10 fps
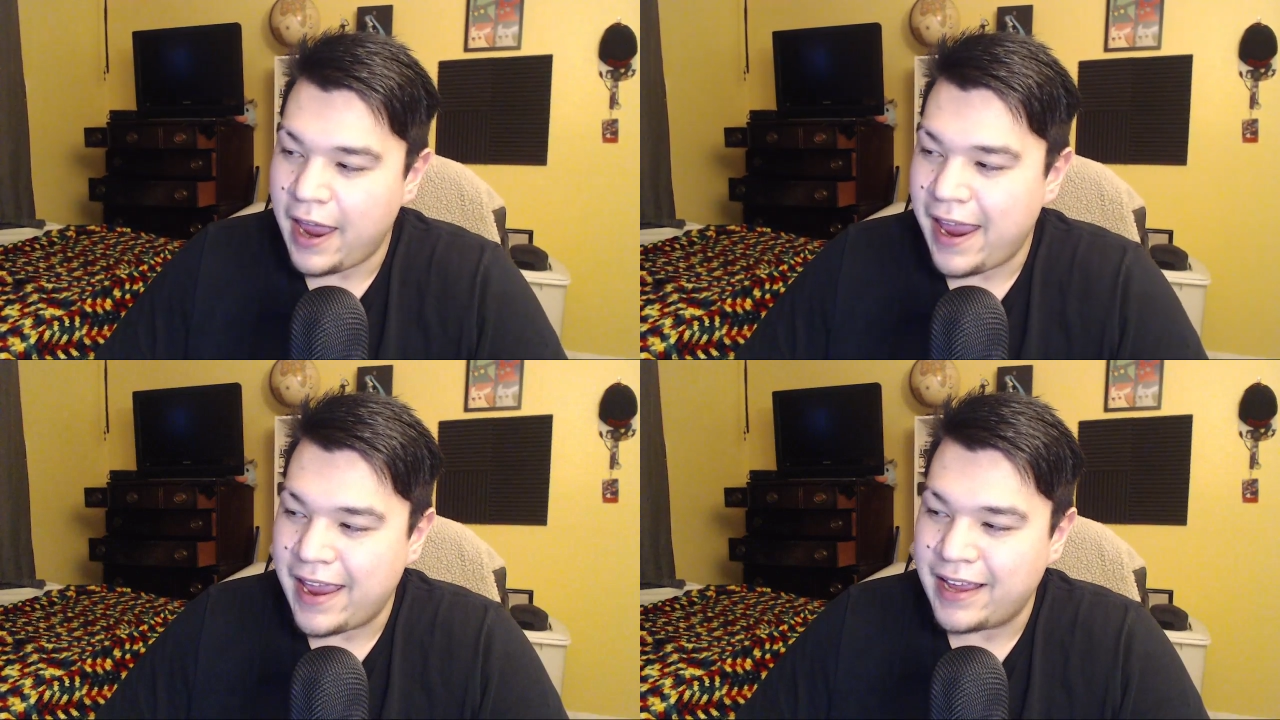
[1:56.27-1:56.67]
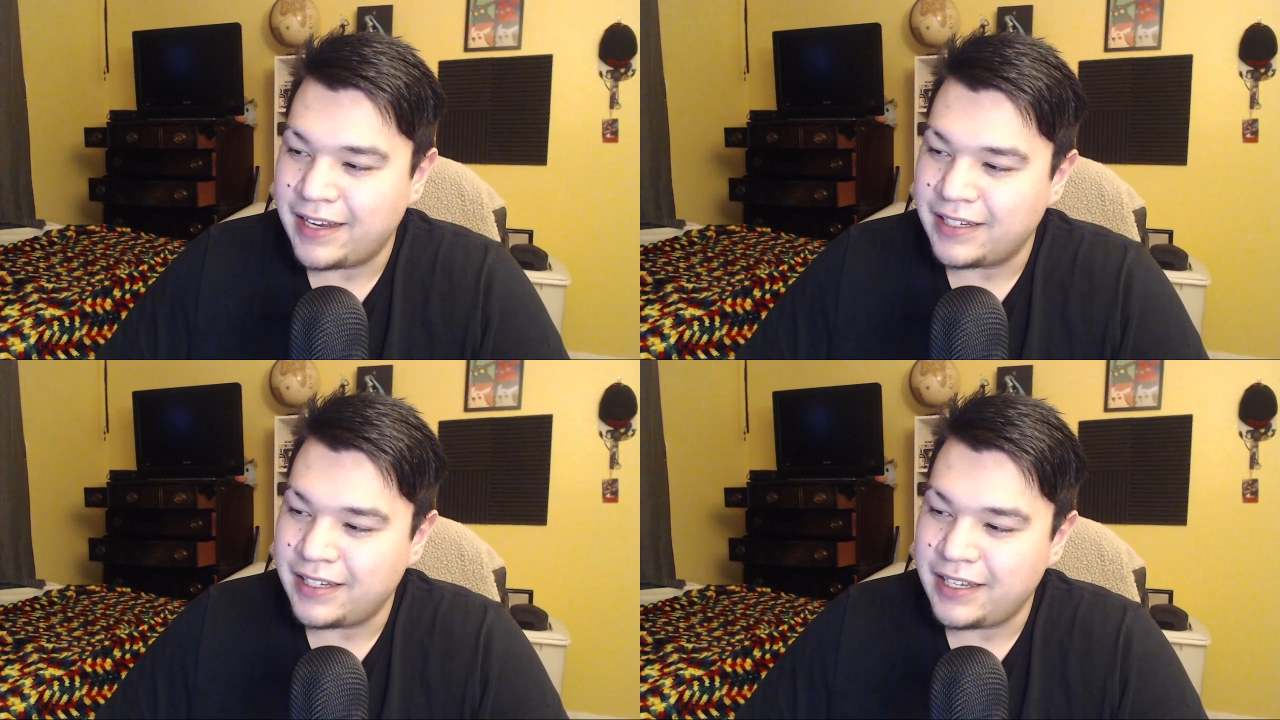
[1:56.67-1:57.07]

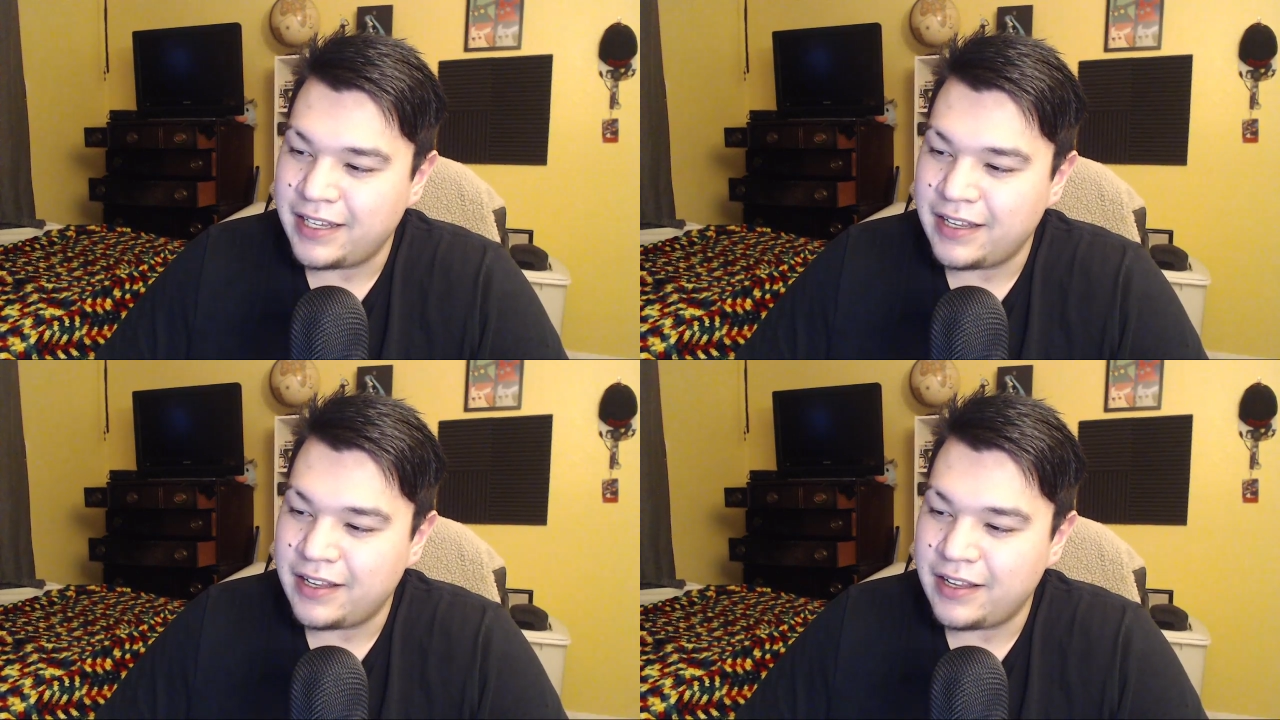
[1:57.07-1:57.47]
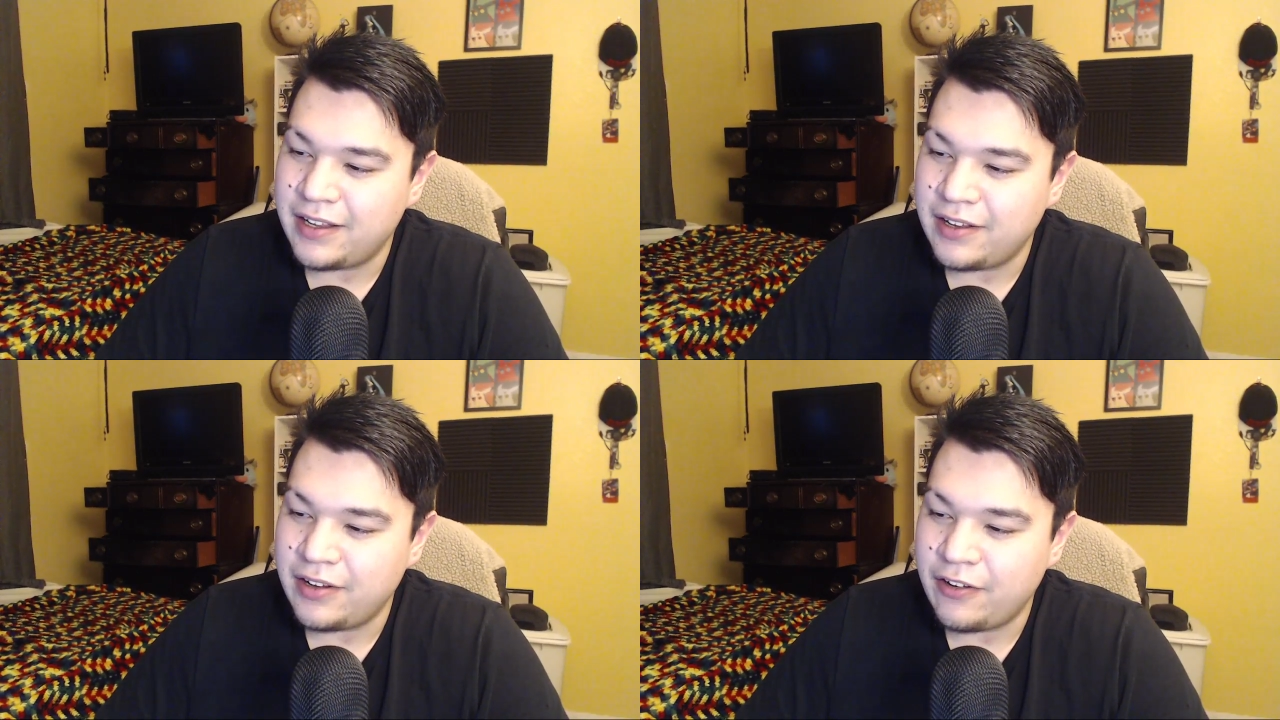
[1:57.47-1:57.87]
And
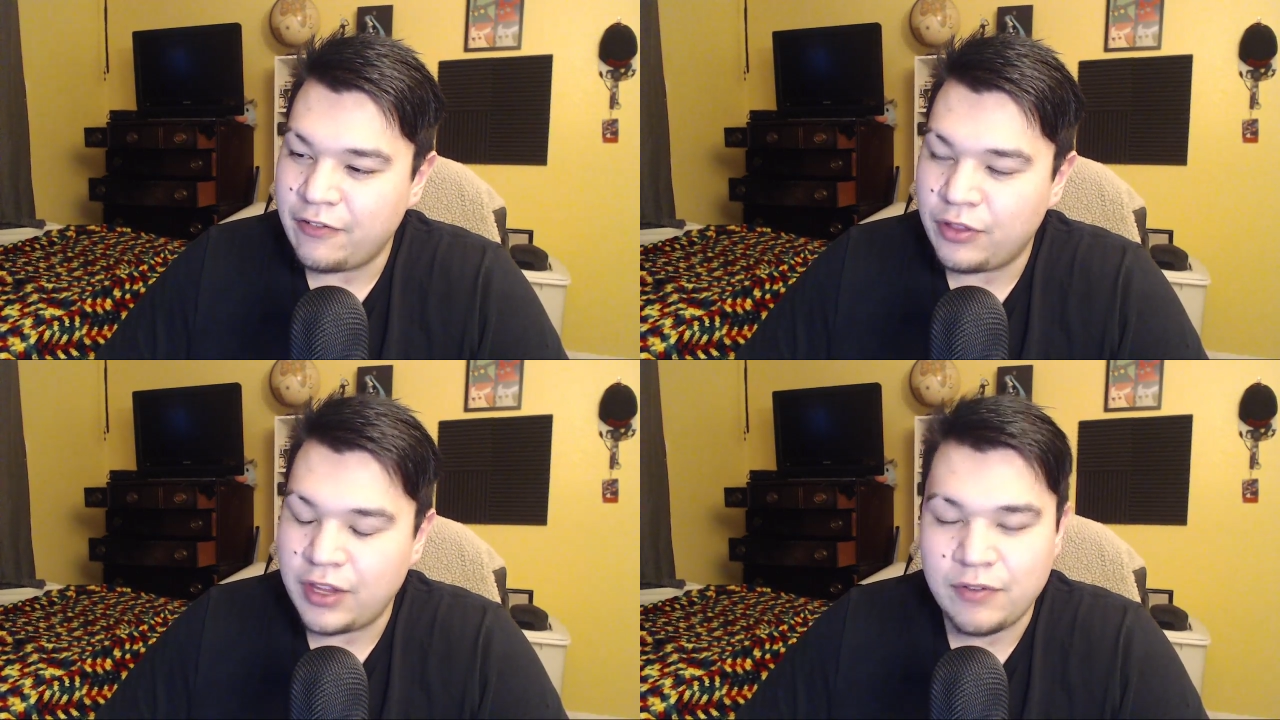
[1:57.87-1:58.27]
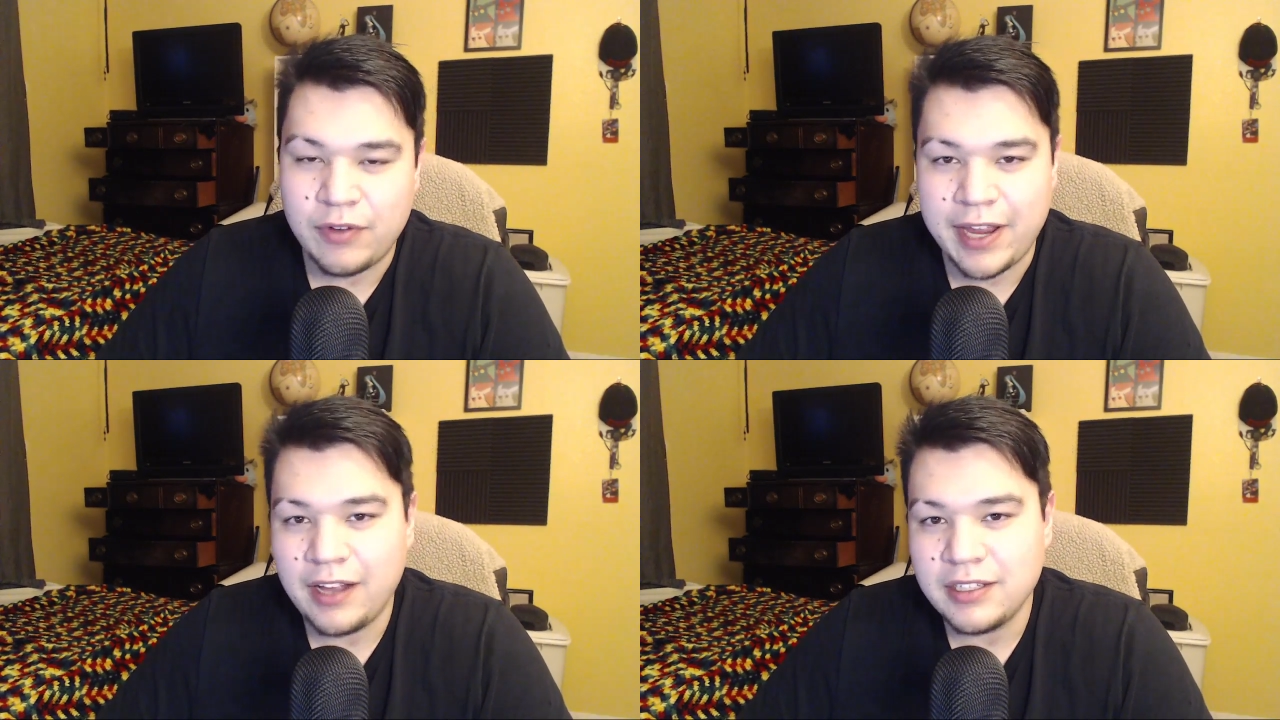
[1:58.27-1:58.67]
in
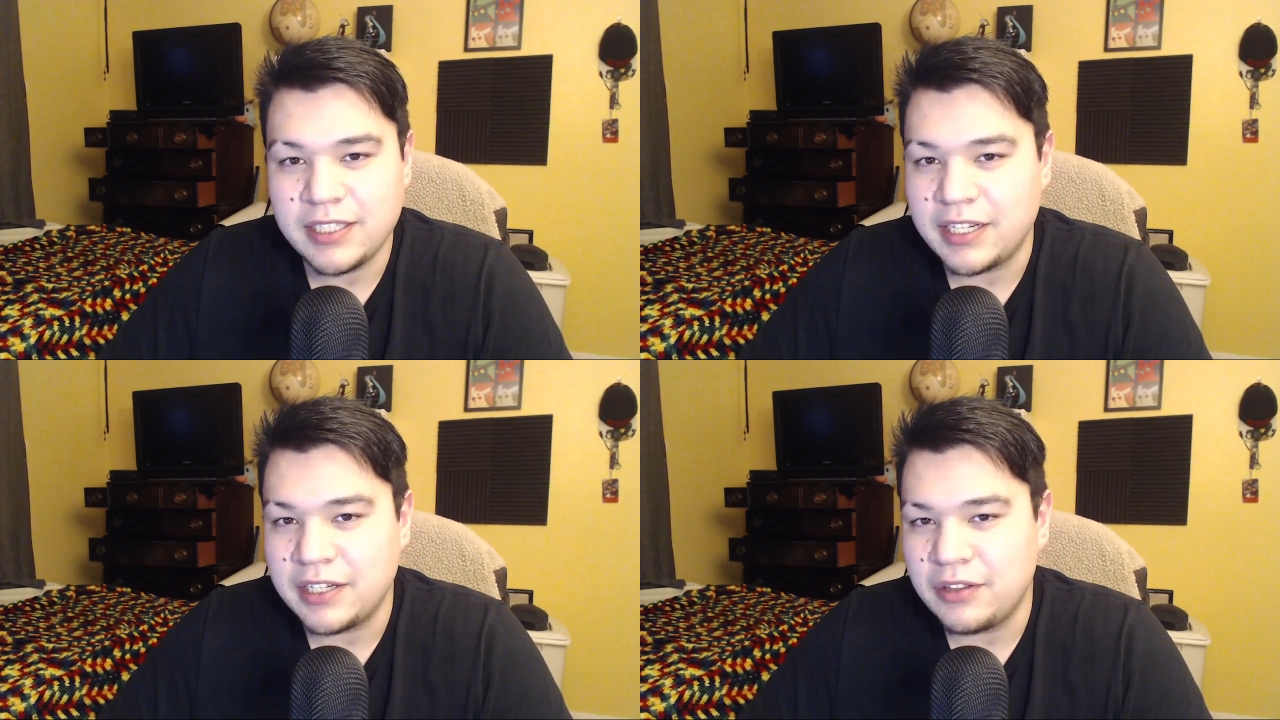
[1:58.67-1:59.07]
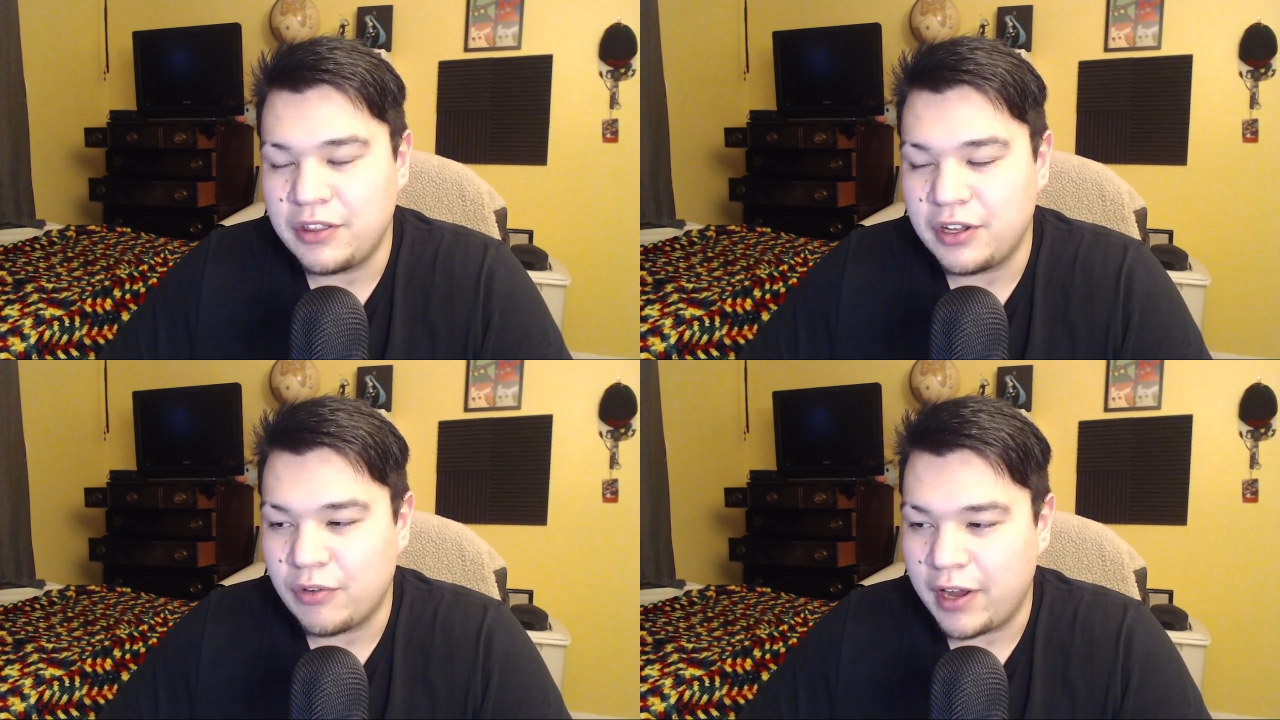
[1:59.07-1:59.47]
reality,
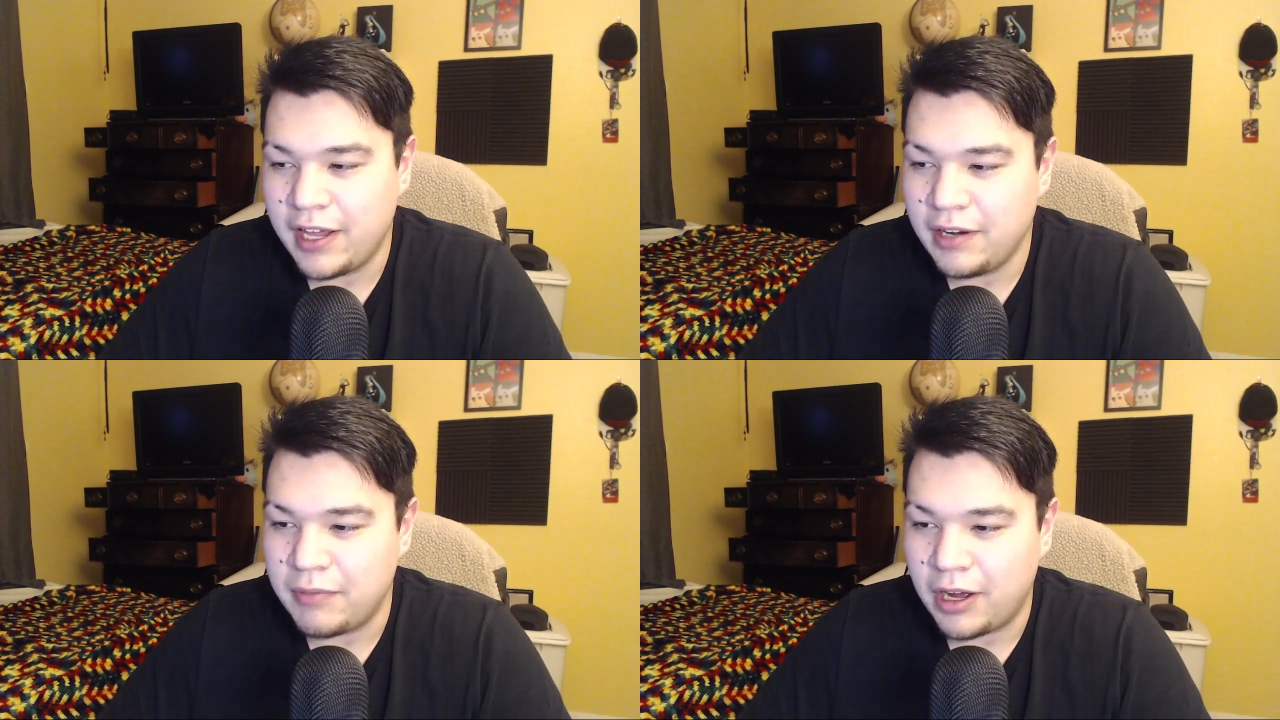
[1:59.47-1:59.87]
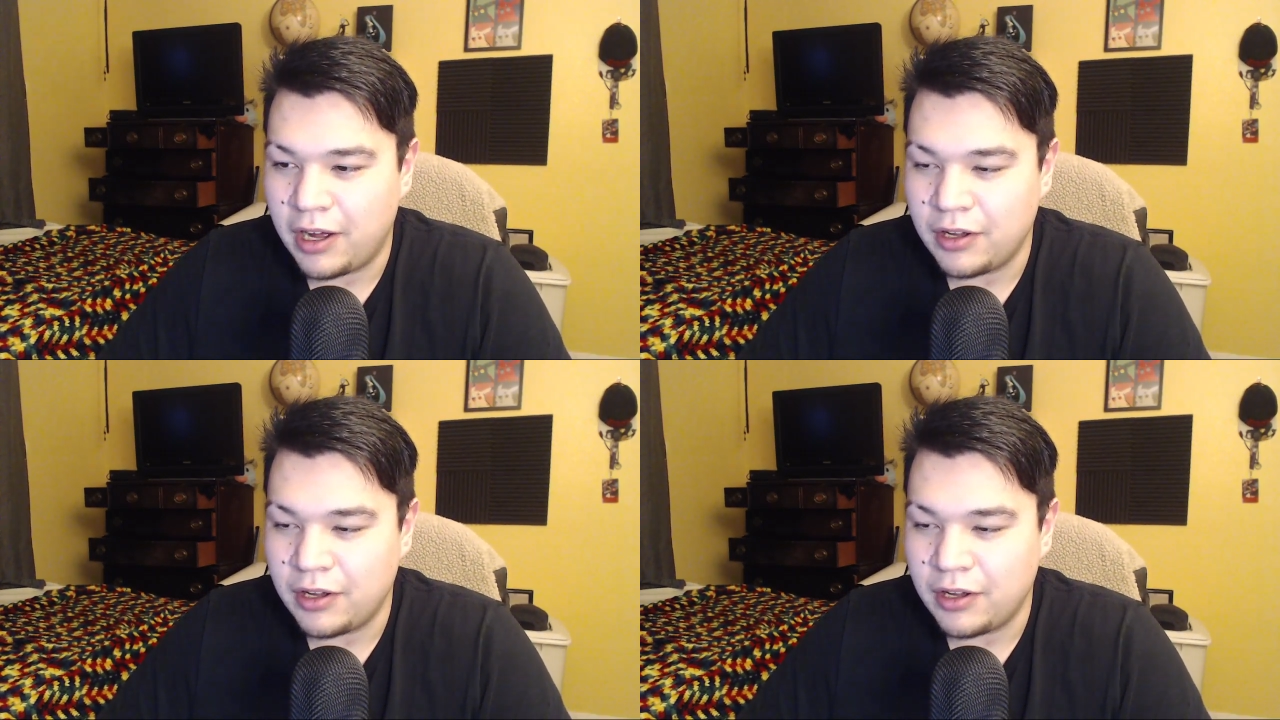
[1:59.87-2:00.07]
the grandma,